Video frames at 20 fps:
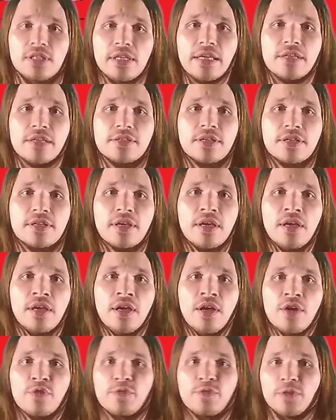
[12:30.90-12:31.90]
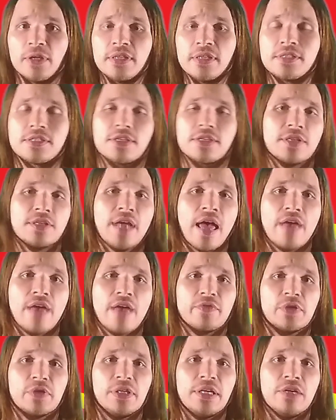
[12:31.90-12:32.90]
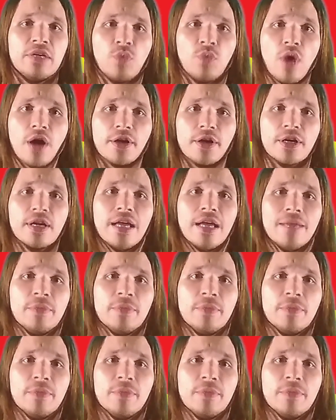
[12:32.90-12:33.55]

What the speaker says: elite. Flint doesn't have clean water